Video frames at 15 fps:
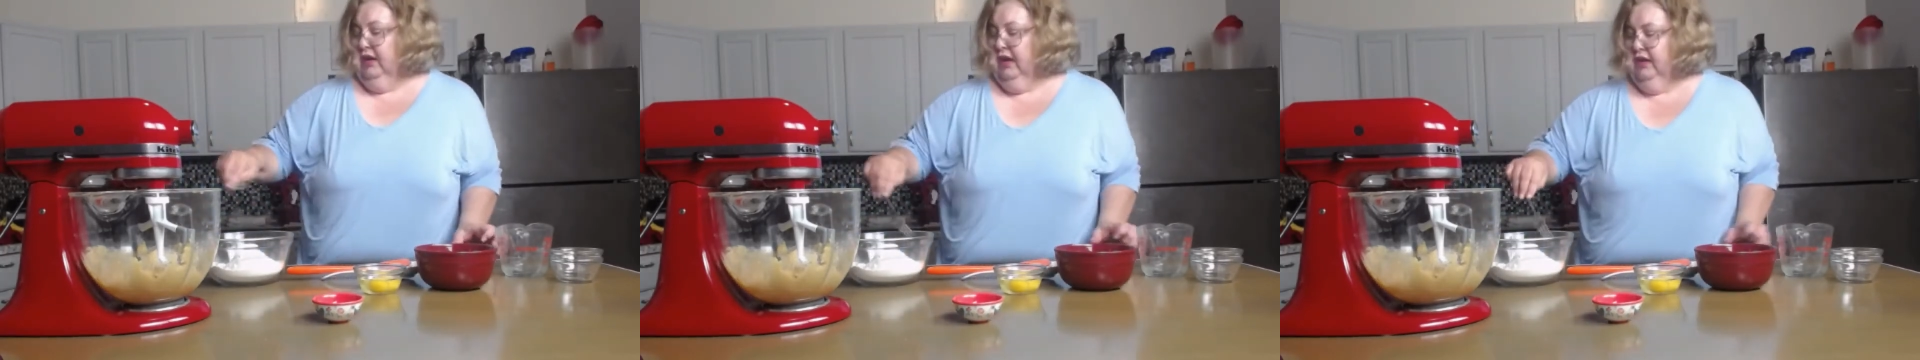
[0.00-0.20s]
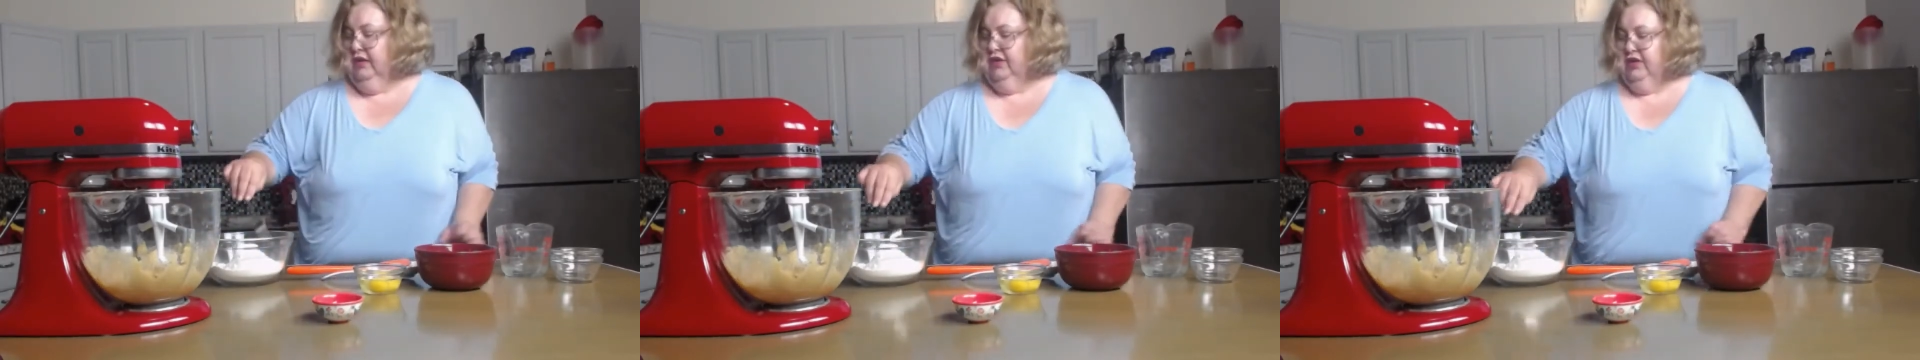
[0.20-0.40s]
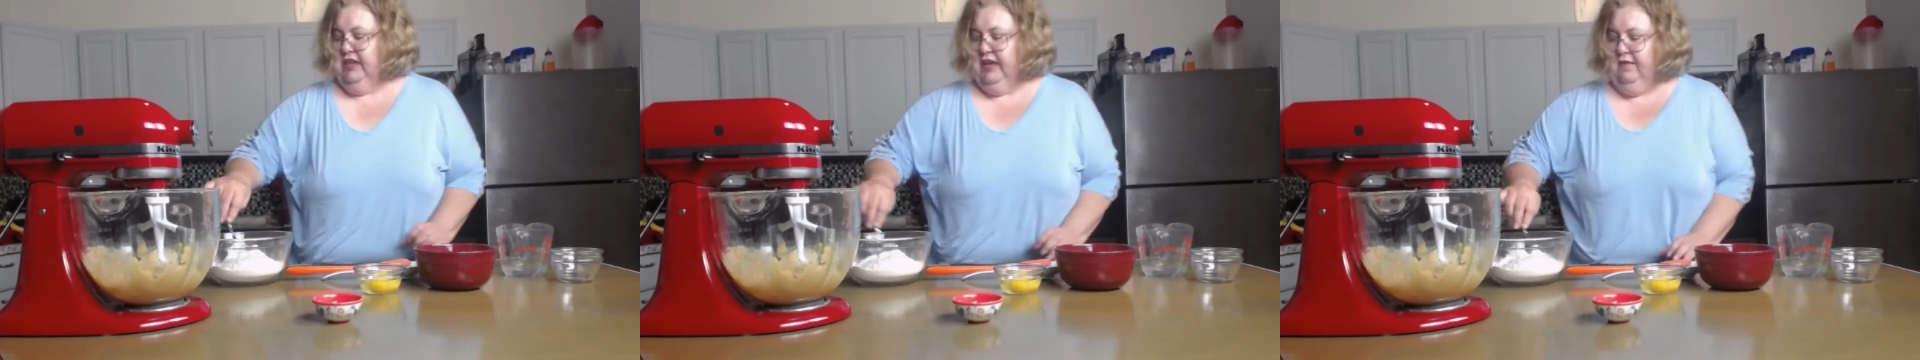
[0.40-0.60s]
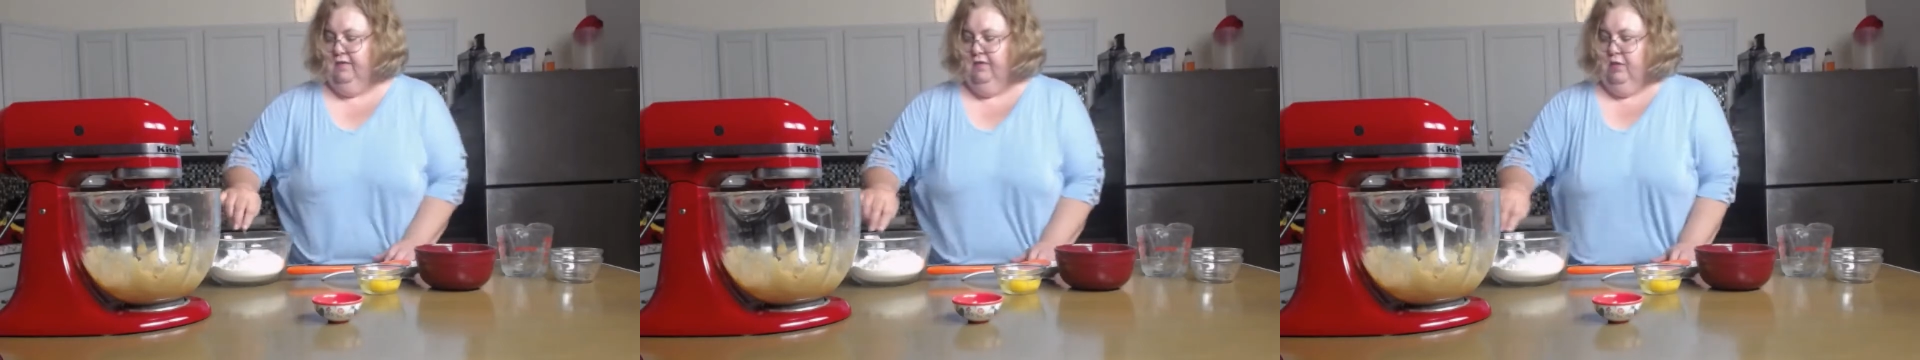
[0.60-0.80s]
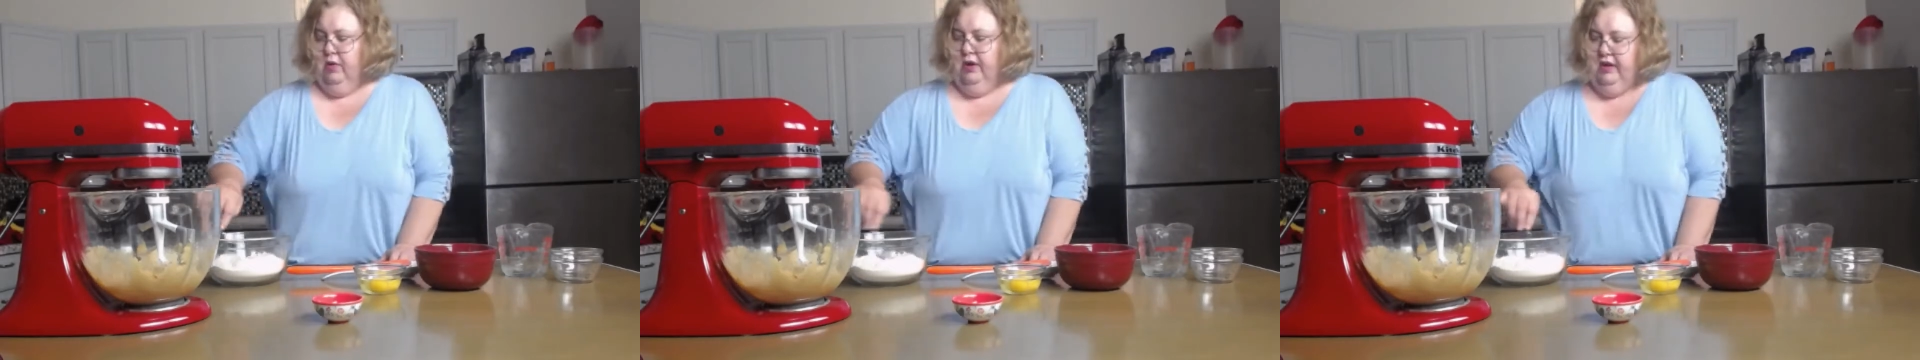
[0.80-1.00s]
You just take a
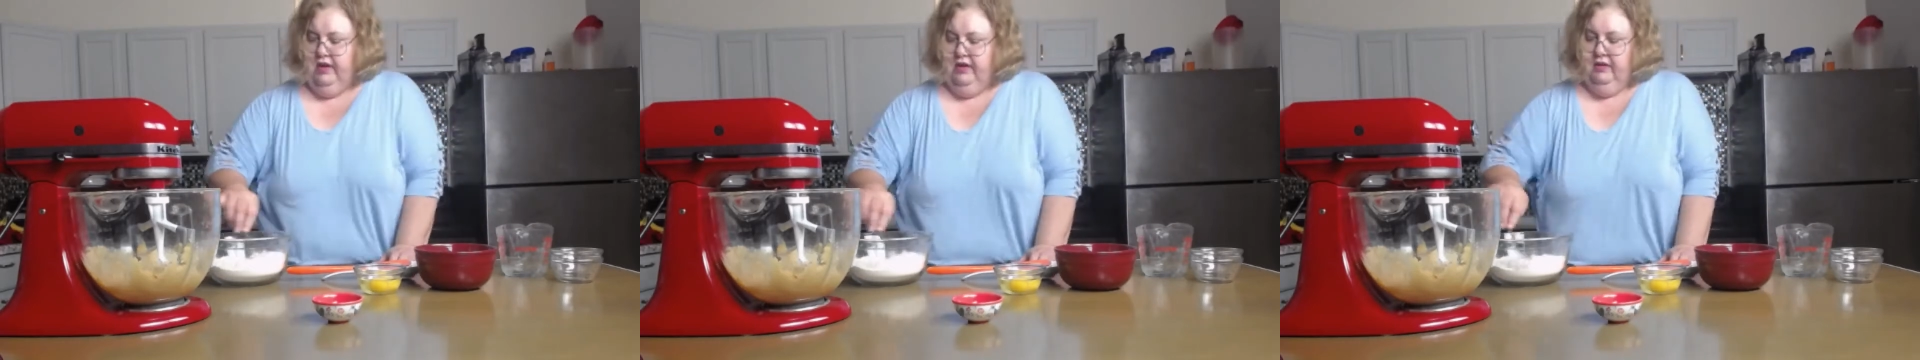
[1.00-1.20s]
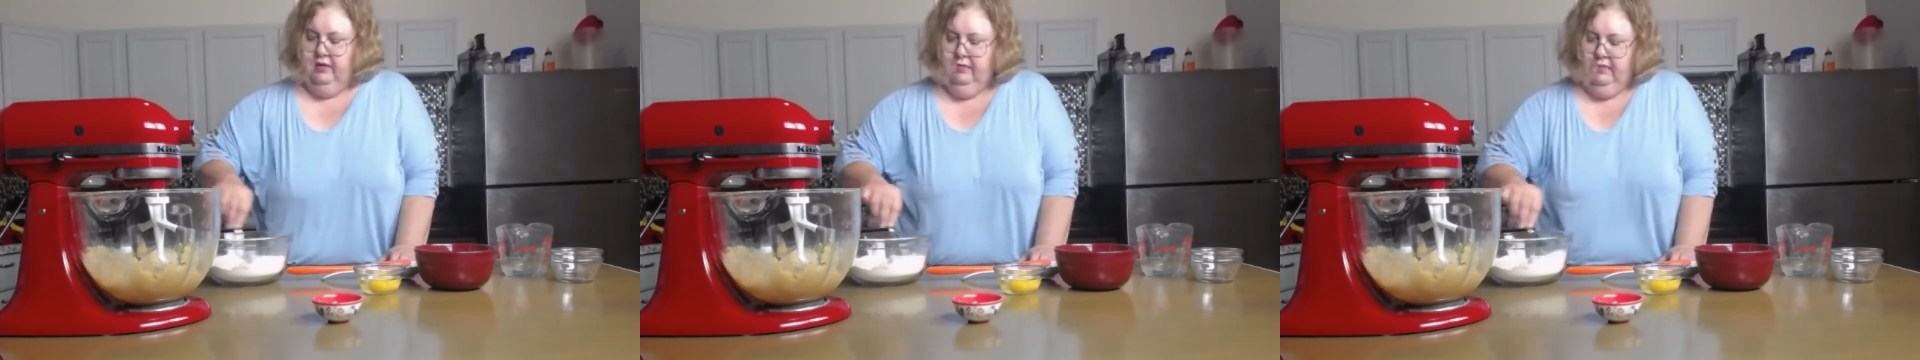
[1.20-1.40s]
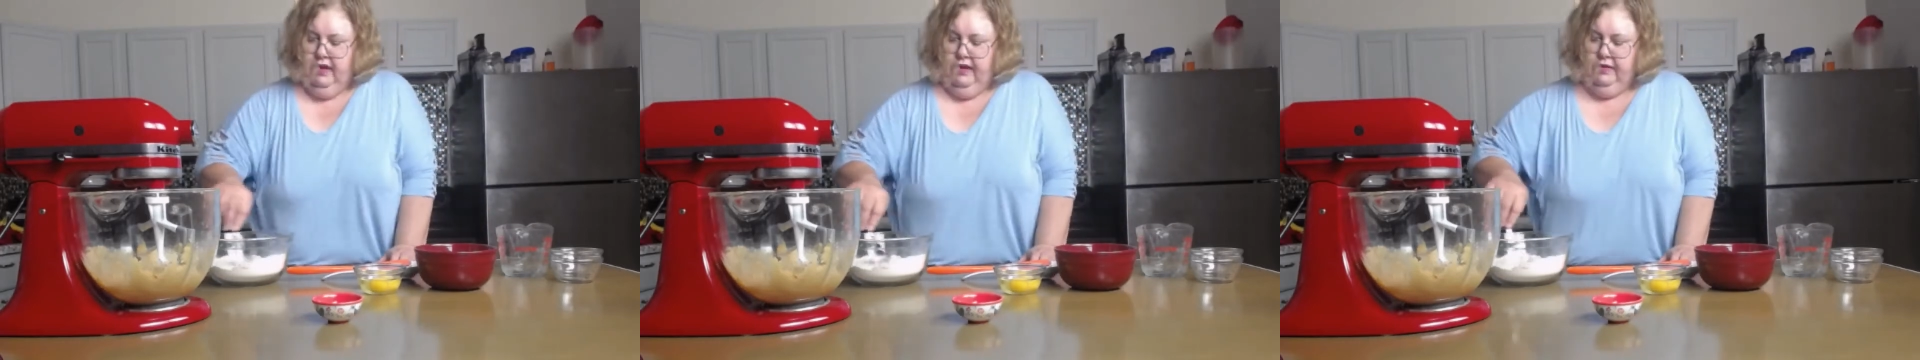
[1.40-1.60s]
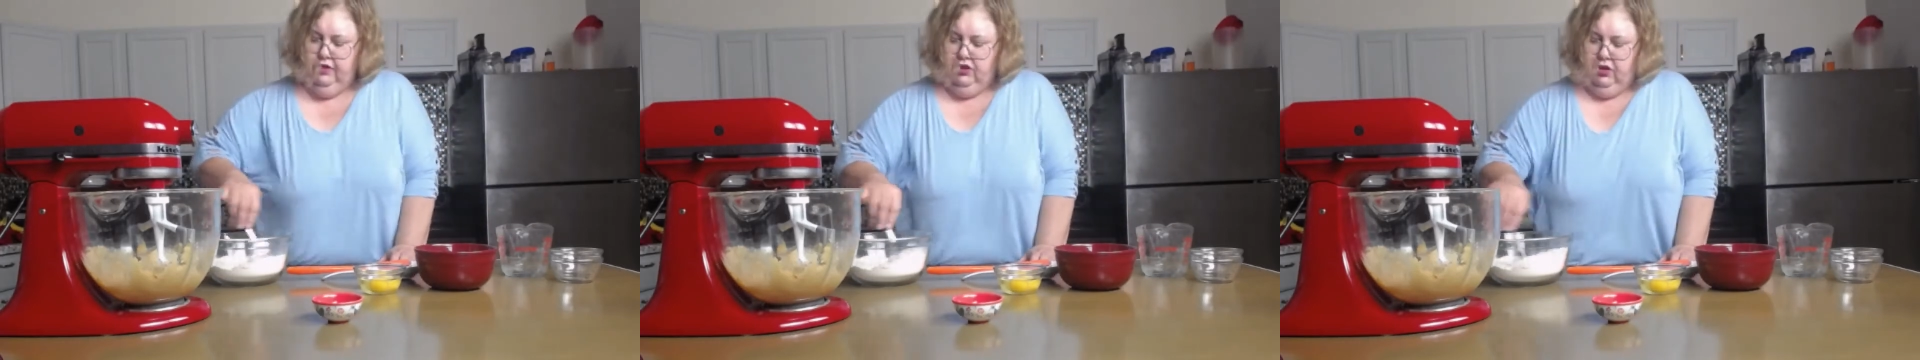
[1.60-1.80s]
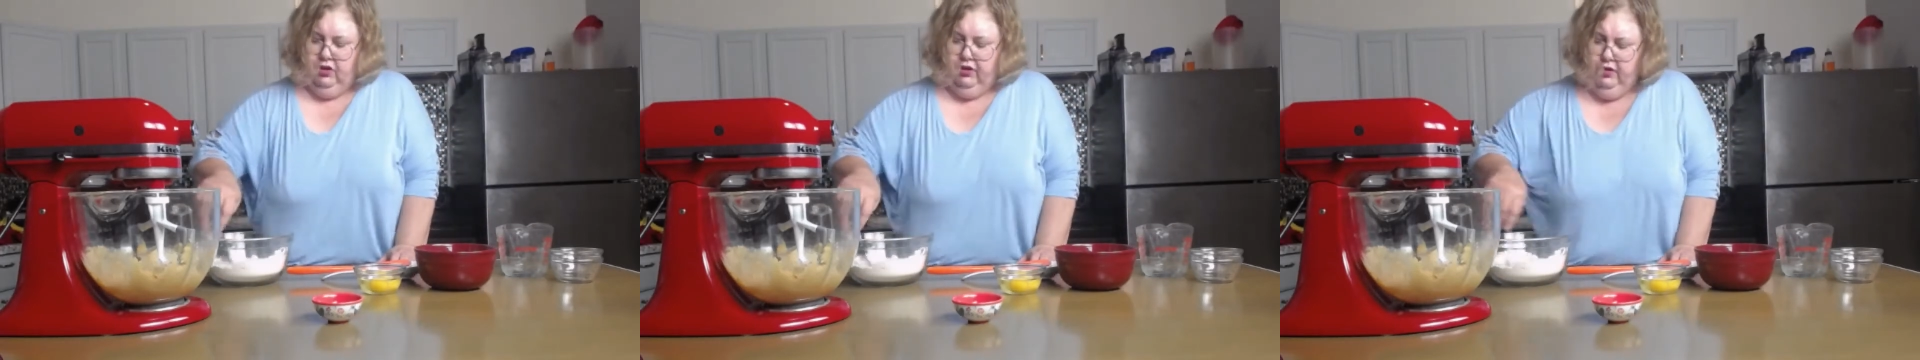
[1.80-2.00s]
fork and kind of
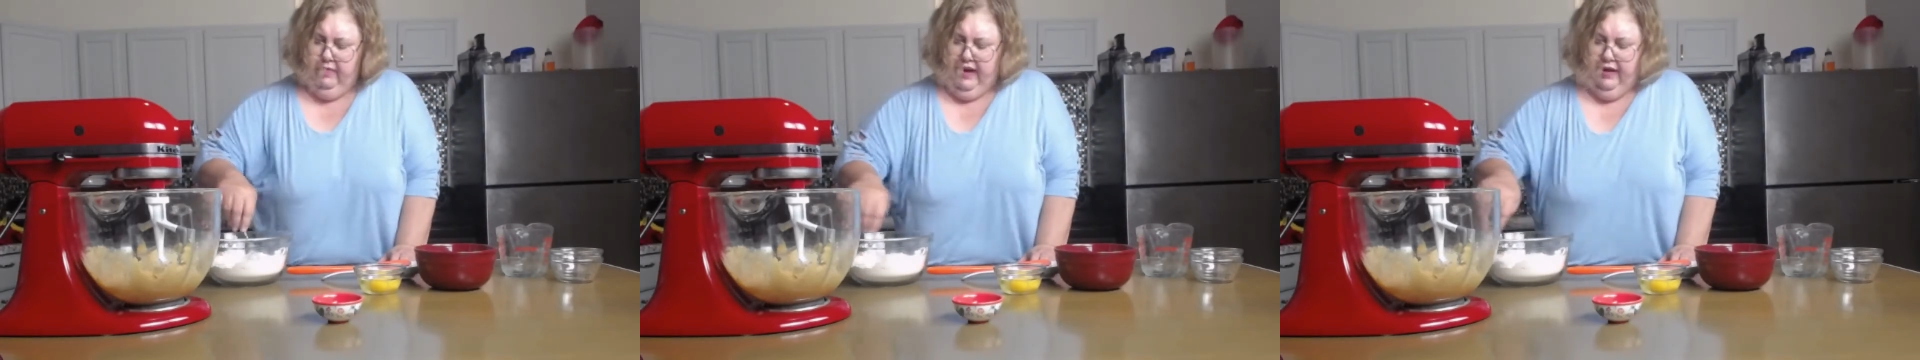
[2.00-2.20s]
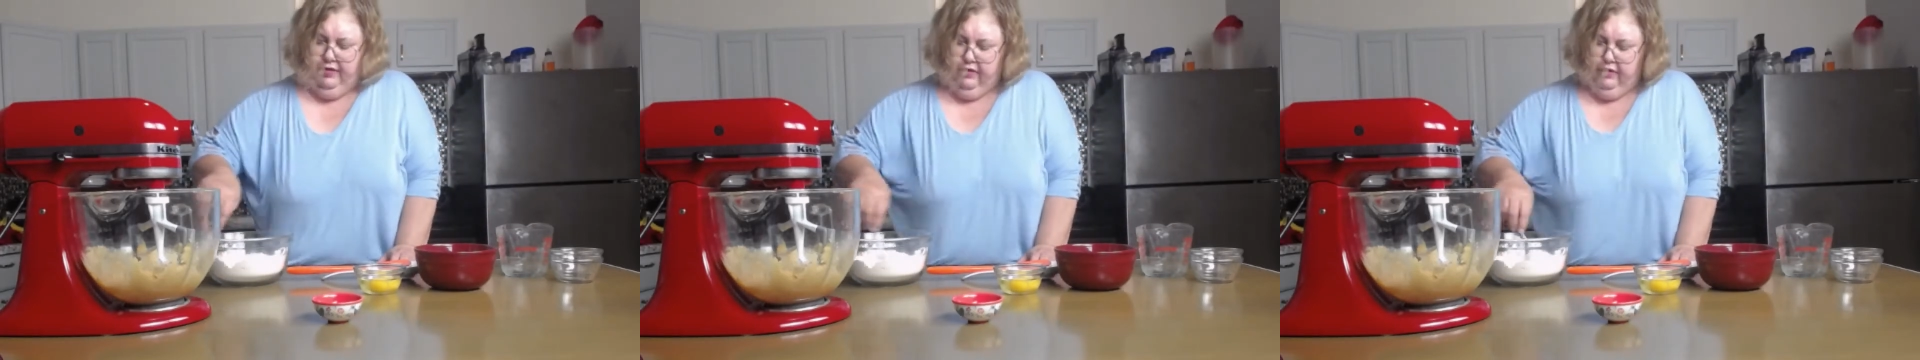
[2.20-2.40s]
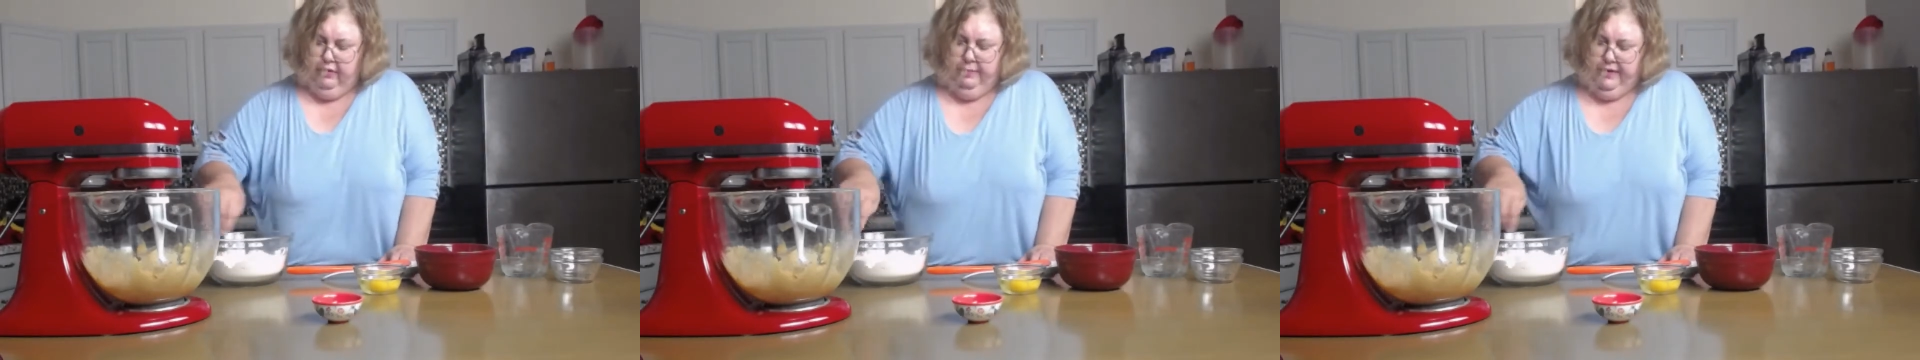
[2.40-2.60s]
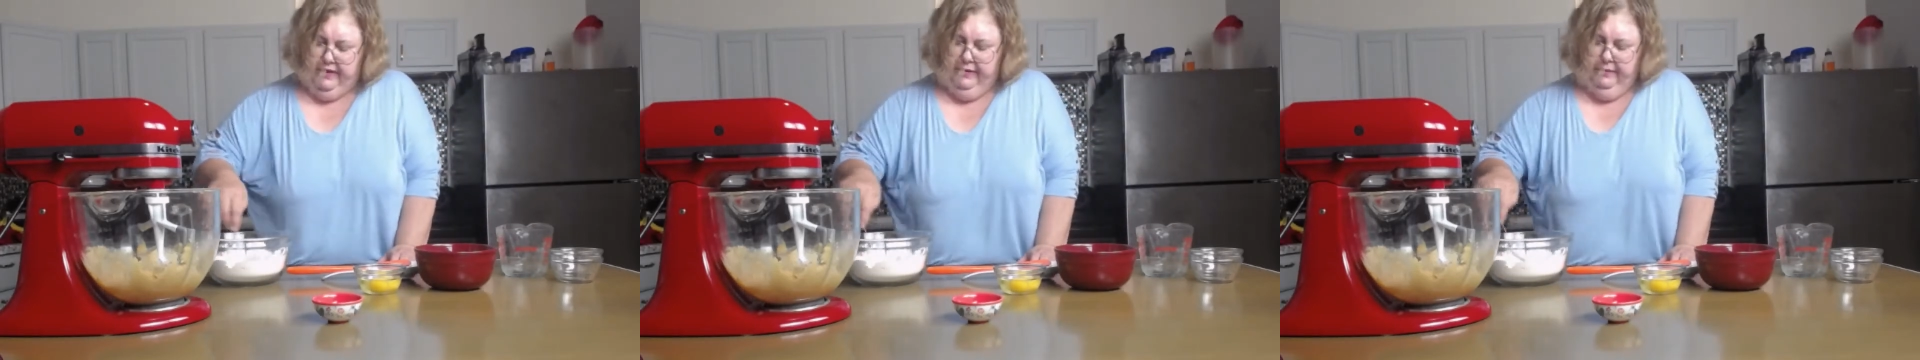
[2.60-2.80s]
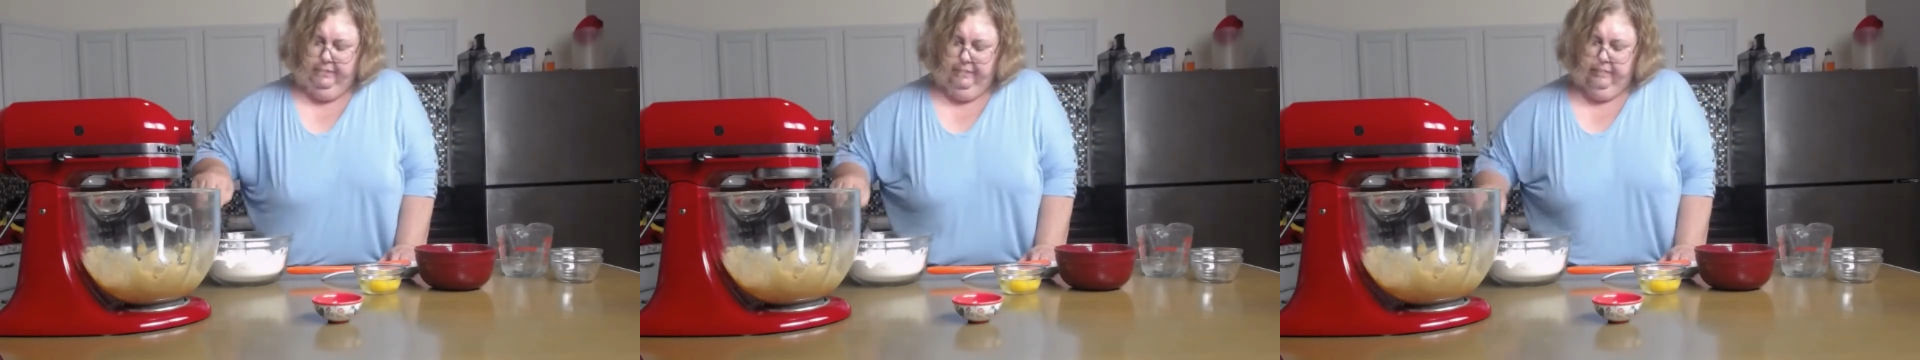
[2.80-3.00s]
stir it around a little bit.